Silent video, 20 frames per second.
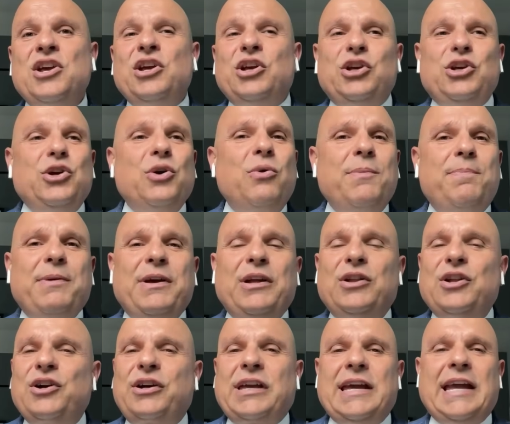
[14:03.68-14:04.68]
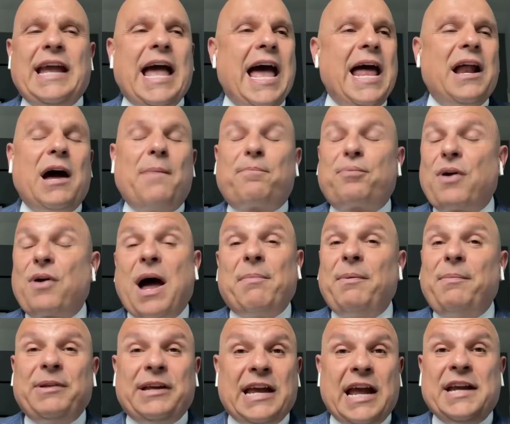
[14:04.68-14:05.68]
you would be looking at
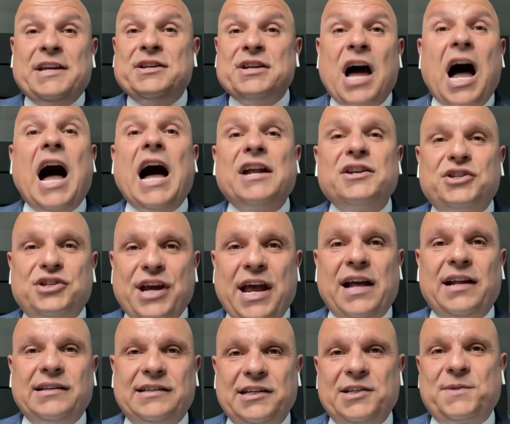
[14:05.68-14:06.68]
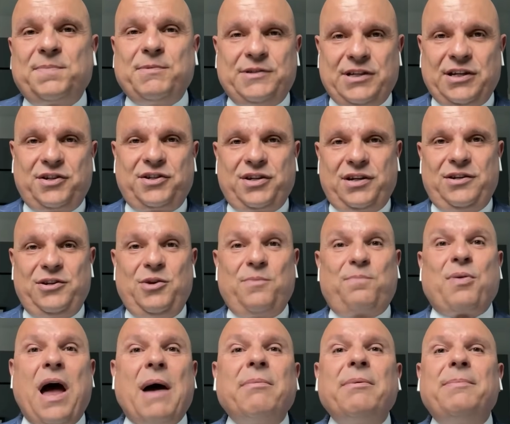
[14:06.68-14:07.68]
probably a non-jail disposition.
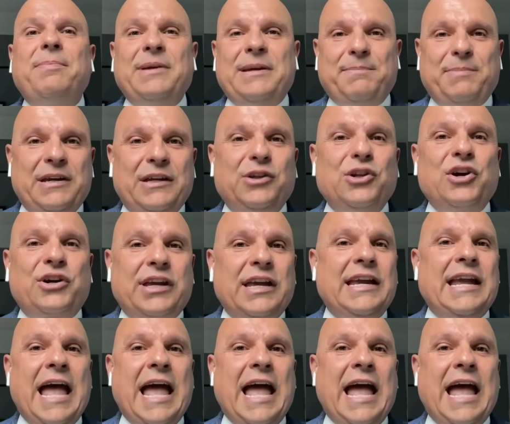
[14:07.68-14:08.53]
You'd probably be looking